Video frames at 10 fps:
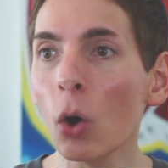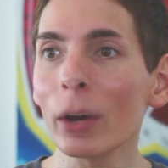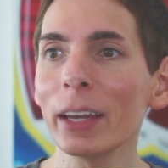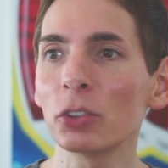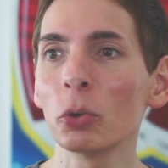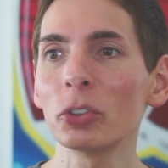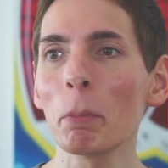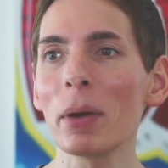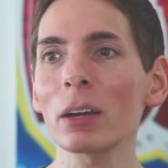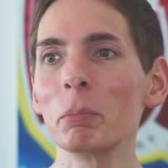Okay, so it's
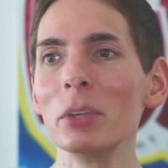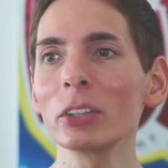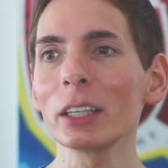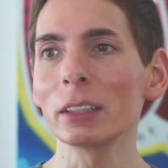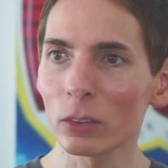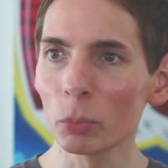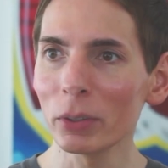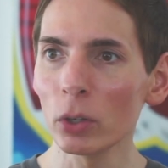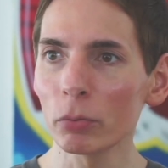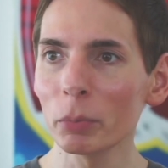about a million, a little
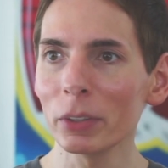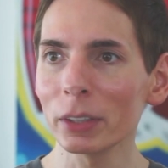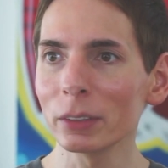bit over a million.